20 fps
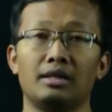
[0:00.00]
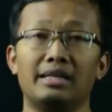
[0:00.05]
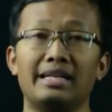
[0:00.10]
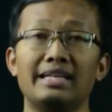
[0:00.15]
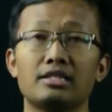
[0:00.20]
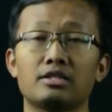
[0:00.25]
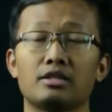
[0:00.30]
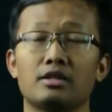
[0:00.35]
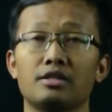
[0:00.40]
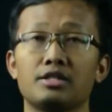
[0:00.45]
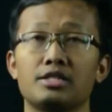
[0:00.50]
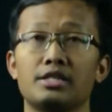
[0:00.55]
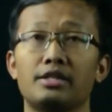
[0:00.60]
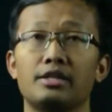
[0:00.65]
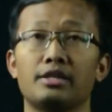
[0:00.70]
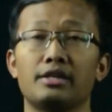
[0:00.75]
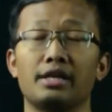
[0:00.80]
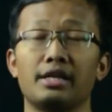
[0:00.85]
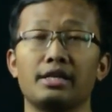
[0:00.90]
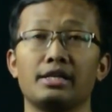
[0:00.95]
Let's
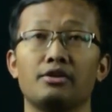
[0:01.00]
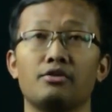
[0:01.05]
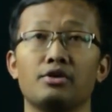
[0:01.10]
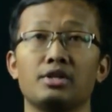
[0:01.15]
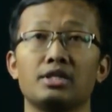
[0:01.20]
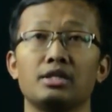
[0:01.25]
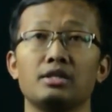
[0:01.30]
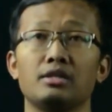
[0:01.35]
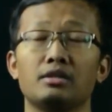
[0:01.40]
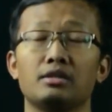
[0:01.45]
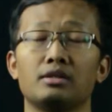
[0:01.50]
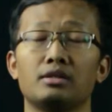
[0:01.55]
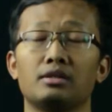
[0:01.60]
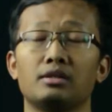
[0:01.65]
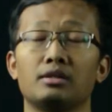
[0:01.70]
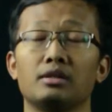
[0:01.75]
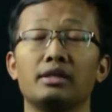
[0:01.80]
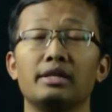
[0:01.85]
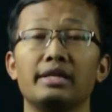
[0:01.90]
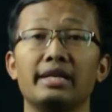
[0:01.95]
consider an equation
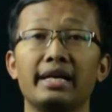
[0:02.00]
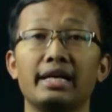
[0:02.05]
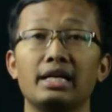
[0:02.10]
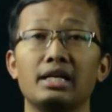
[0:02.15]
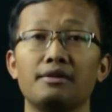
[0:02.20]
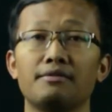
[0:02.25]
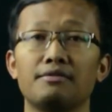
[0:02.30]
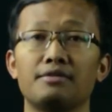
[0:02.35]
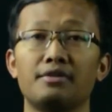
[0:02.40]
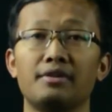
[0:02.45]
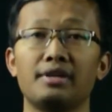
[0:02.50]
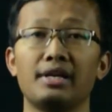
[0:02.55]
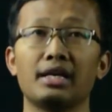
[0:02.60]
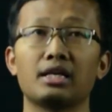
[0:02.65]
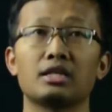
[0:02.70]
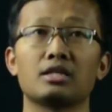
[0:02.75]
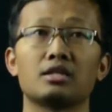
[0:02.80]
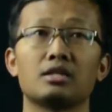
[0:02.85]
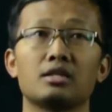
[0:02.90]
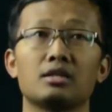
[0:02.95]

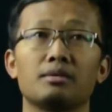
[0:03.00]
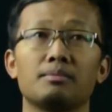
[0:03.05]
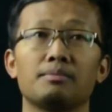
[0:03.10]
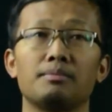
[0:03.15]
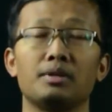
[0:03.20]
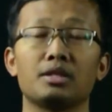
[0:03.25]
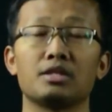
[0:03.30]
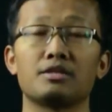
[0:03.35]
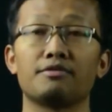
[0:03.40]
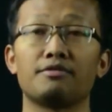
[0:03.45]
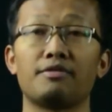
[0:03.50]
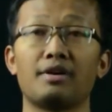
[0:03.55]
-3x plus